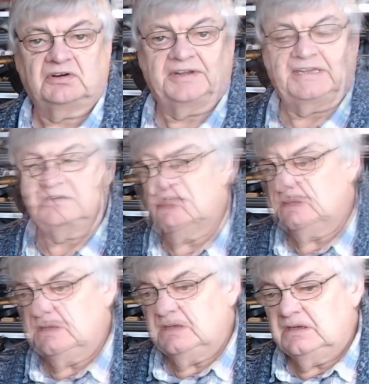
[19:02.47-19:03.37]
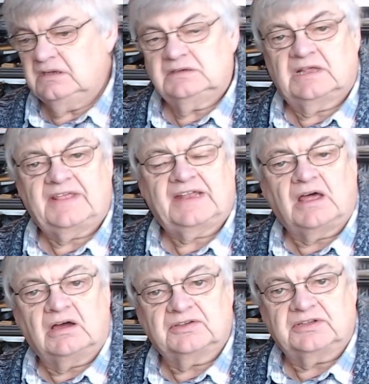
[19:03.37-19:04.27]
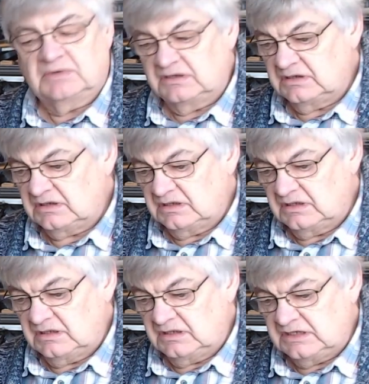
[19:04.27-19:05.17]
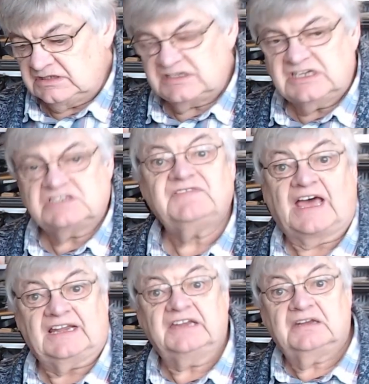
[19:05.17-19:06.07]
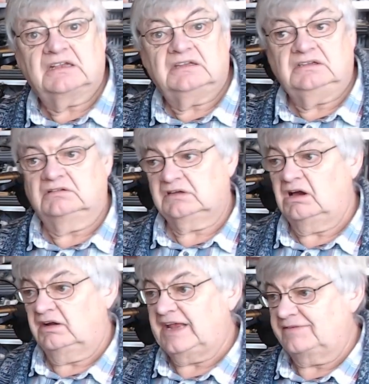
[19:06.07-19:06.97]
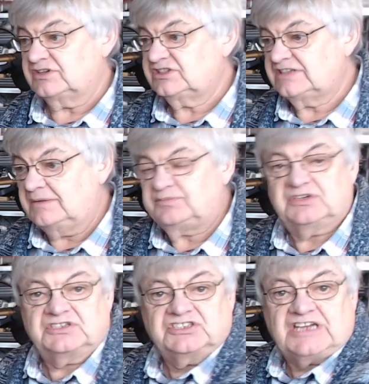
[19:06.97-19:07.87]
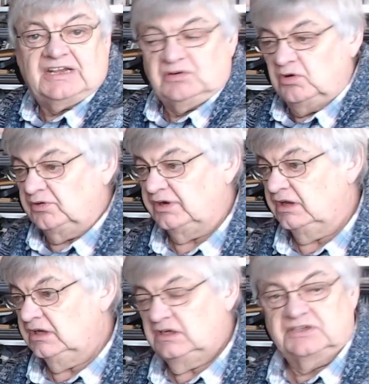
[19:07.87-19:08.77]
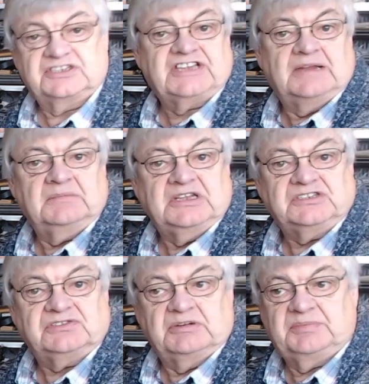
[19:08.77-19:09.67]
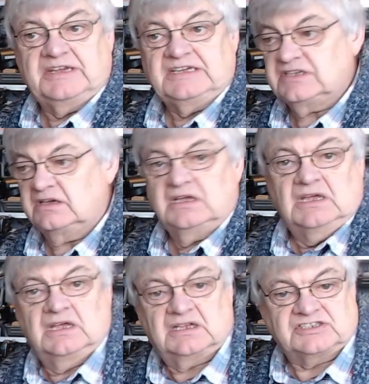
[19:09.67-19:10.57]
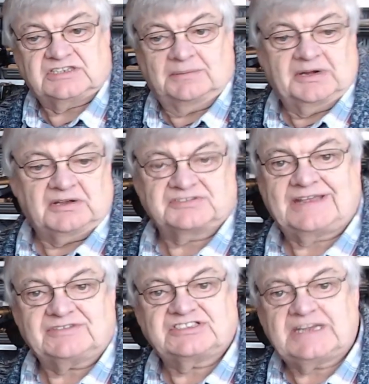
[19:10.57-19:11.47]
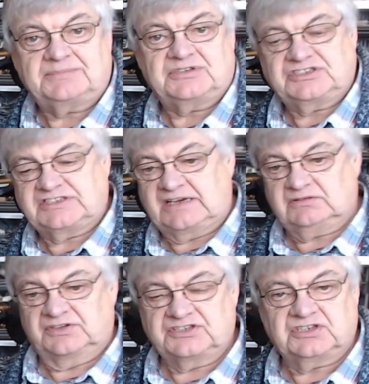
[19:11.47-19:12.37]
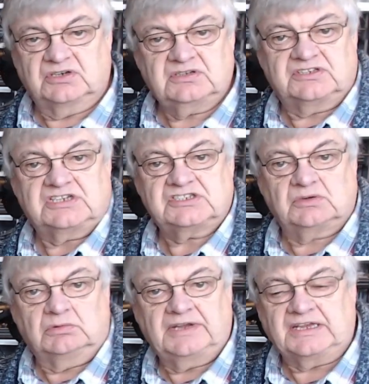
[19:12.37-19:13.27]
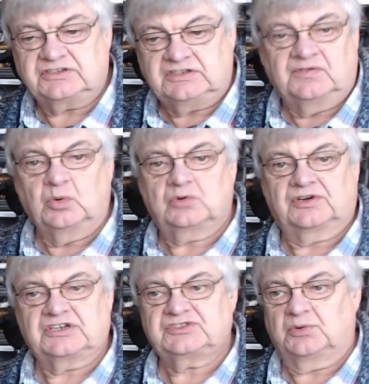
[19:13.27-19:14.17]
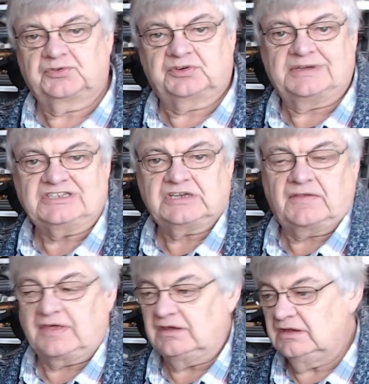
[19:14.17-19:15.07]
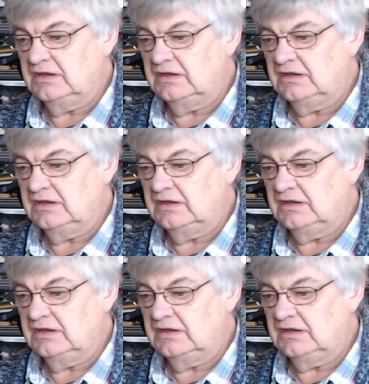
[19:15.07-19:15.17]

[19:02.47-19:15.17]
on it. Now that argument is valid. You can't have a separate chat on the 10-metre repeater and someone else have a separate chat on the 2 because it's all linked. You've all got to talk to each other,